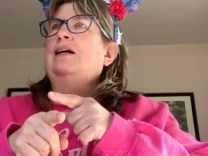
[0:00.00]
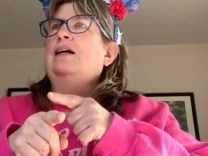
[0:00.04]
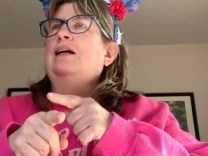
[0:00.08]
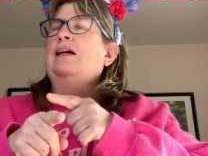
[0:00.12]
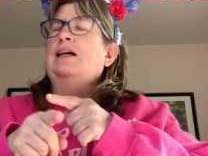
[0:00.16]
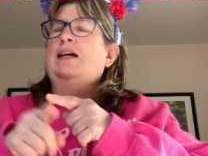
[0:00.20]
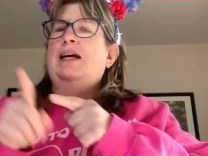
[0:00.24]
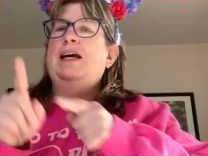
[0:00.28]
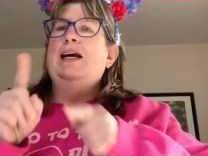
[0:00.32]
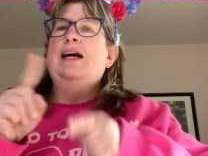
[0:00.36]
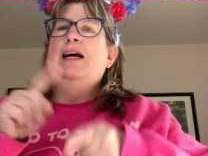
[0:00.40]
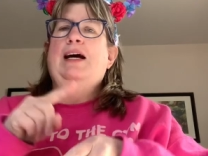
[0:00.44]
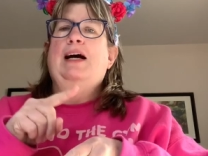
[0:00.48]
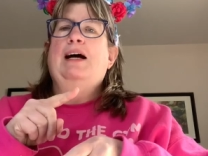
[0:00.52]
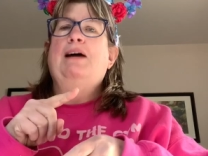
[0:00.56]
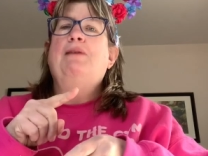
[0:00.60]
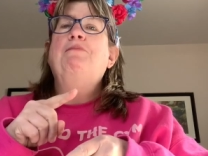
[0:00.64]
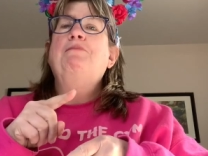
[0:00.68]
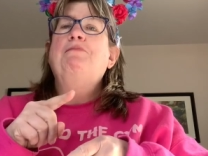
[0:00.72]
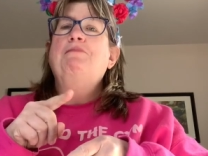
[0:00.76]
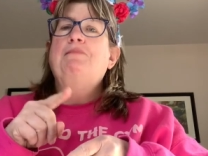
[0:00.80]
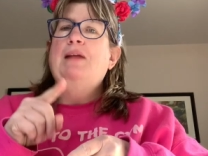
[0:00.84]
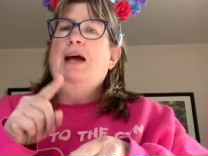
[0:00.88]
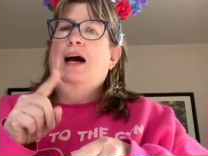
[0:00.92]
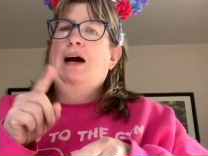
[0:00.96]
Yeah,
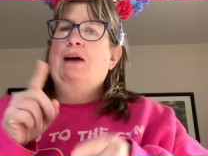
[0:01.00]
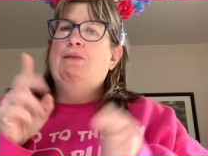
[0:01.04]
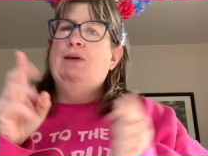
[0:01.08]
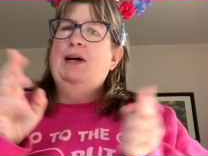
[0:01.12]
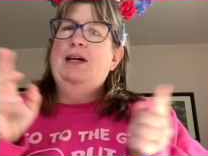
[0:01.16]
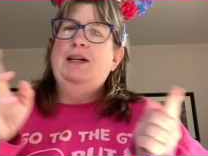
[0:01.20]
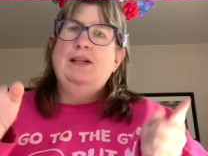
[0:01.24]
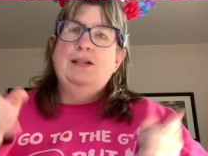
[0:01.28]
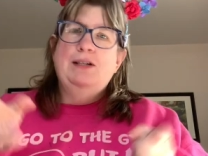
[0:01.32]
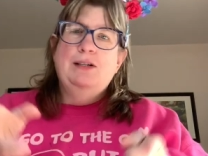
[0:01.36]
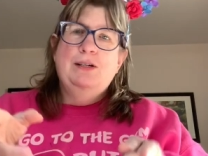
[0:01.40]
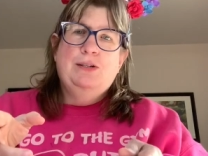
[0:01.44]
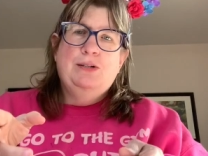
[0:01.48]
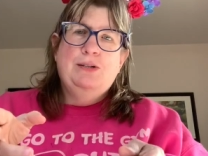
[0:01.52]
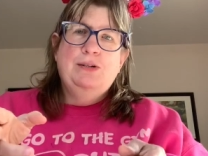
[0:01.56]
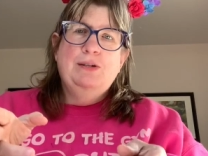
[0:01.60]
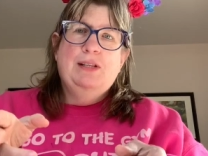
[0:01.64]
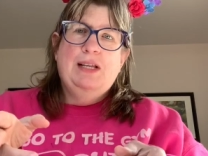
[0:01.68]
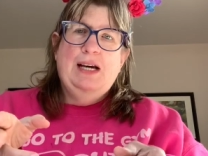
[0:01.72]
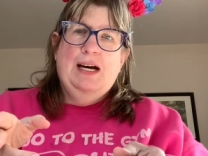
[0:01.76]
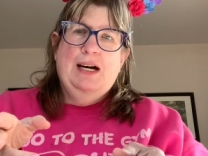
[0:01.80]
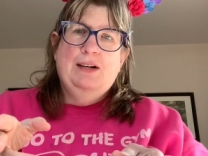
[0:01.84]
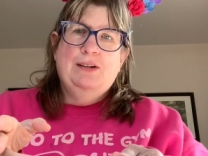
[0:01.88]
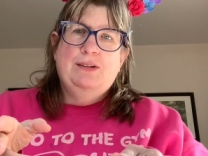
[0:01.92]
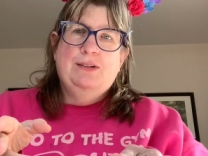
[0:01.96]
I went in
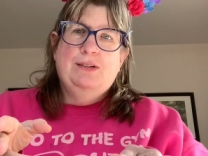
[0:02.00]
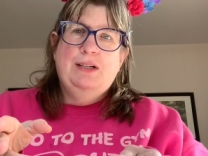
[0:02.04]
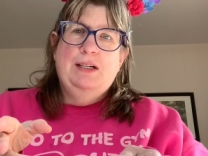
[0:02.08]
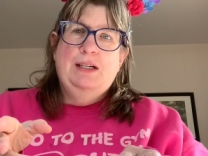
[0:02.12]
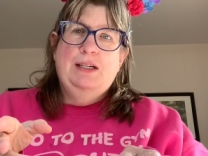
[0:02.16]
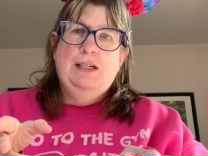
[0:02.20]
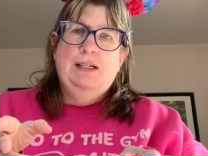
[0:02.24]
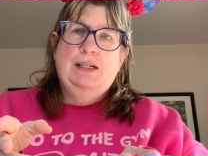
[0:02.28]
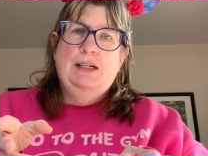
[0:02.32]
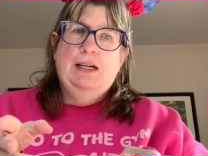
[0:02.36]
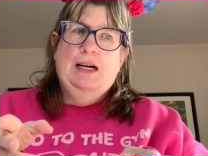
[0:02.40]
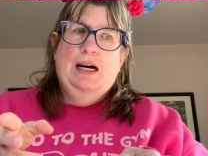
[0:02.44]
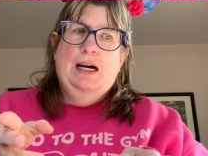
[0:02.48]
2000,